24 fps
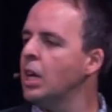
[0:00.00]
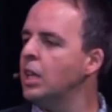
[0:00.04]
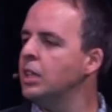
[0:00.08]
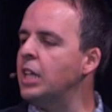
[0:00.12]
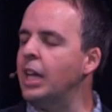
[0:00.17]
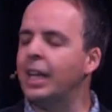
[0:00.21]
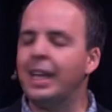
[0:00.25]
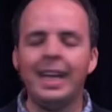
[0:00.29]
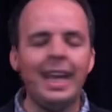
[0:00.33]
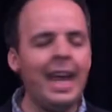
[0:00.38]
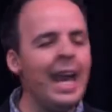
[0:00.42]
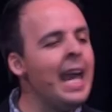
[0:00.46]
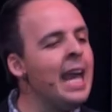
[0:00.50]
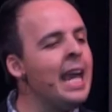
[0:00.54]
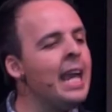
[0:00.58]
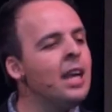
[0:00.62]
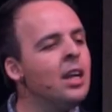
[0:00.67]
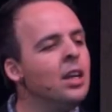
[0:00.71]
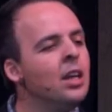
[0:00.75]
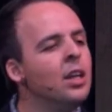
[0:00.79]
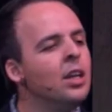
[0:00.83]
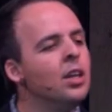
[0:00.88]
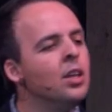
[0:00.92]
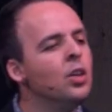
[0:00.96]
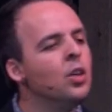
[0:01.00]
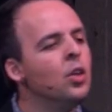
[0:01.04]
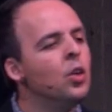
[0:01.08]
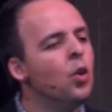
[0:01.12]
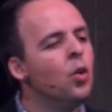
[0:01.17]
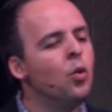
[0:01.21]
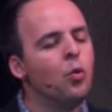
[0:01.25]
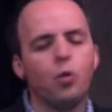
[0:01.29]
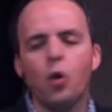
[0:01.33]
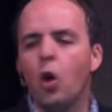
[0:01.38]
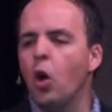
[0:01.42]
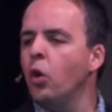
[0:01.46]
the king
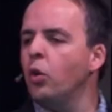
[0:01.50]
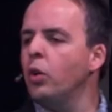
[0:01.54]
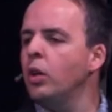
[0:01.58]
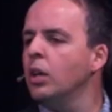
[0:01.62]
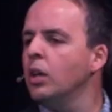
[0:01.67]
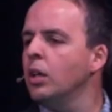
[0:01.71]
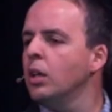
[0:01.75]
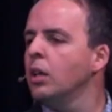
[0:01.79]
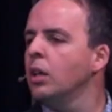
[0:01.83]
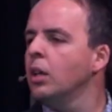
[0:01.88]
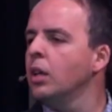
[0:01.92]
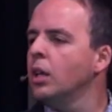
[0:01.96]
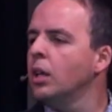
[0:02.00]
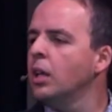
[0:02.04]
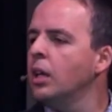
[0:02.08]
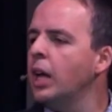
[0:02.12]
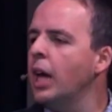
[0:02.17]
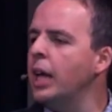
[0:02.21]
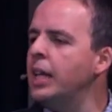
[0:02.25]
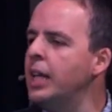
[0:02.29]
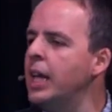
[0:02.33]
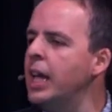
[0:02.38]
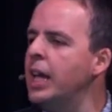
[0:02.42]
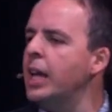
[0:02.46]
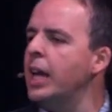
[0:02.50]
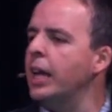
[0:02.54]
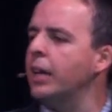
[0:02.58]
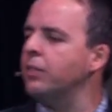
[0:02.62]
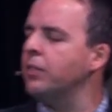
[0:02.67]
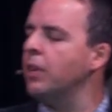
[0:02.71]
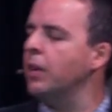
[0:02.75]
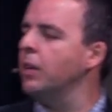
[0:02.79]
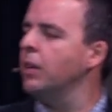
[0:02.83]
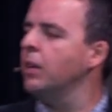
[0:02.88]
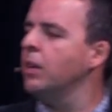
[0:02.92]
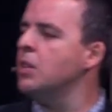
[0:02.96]
wrote an
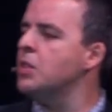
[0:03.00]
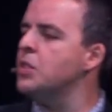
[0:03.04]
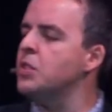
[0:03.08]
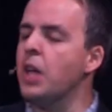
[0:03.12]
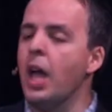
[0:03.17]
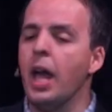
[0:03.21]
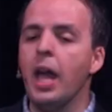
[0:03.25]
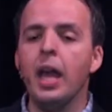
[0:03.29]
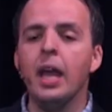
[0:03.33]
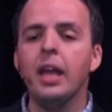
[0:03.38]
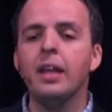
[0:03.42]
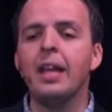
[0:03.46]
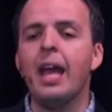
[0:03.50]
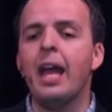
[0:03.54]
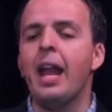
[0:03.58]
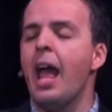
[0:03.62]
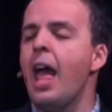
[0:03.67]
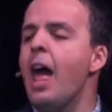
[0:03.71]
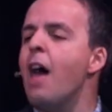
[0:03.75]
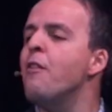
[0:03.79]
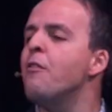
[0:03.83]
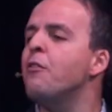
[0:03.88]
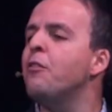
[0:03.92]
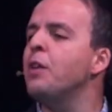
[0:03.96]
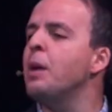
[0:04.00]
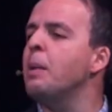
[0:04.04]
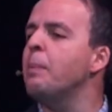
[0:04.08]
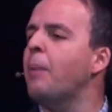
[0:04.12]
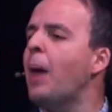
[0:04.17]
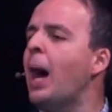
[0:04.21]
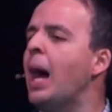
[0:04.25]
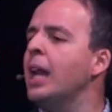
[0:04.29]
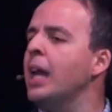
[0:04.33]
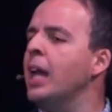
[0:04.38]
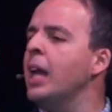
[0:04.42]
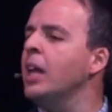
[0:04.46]
edict saying that
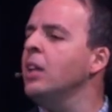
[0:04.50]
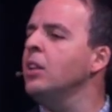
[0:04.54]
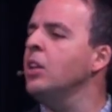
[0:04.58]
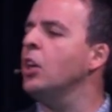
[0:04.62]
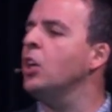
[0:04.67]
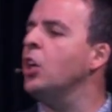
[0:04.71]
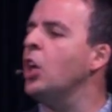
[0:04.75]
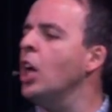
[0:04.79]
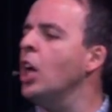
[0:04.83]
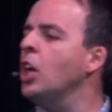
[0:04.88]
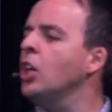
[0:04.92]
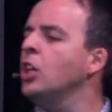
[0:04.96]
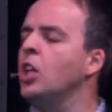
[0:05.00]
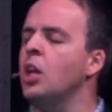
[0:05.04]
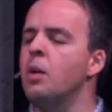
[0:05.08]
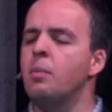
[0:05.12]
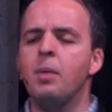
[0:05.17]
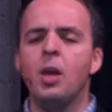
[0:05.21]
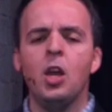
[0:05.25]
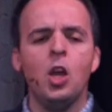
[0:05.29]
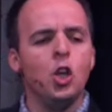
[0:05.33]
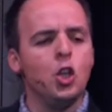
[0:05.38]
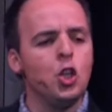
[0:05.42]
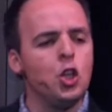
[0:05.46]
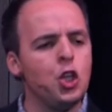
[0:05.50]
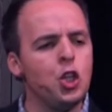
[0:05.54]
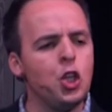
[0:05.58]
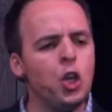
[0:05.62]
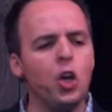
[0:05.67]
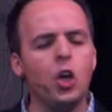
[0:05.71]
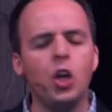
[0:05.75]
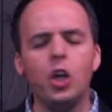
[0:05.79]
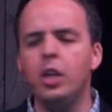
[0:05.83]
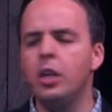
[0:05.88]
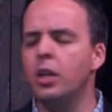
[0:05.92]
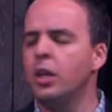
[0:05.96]
everybody in the kingdom
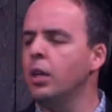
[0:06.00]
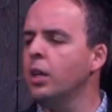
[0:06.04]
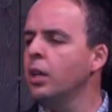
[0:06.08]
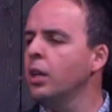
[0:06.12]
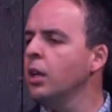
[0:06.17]
should